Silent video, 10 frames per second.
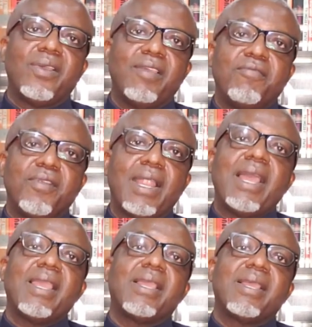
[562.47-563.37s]
if you
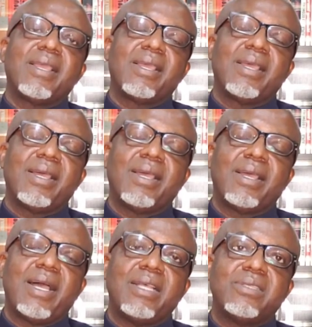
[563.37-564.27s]
like,
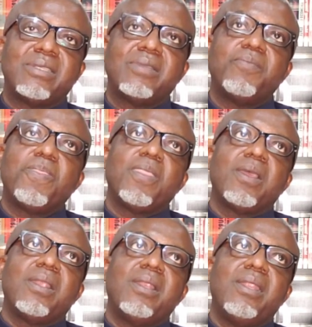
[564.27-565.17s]
as
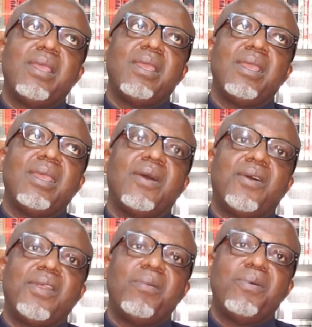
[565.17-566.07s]
the
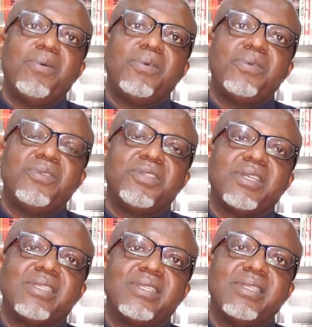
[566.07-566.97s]
Honorable
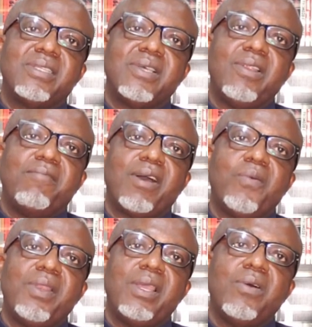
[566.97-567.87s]
Justice
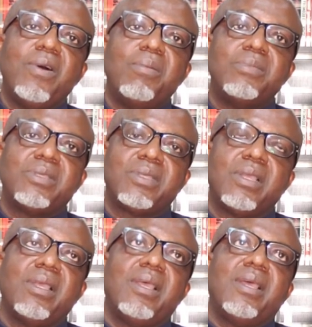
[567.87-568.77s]
Oliver Wendell
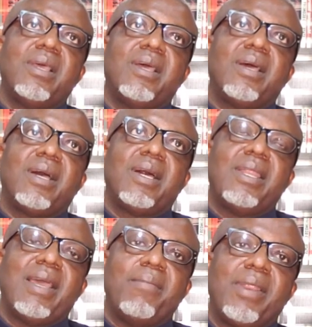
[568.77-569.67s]
Holmes,
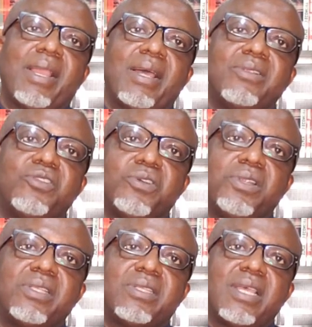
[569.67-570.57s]
the American
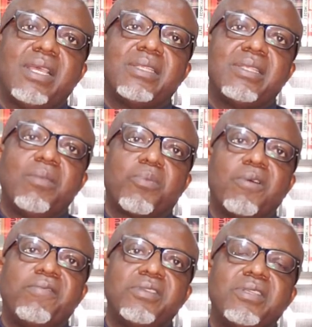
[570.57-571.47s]
jurist, said, the
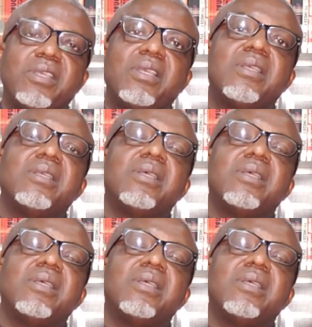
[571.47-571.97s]
prophecy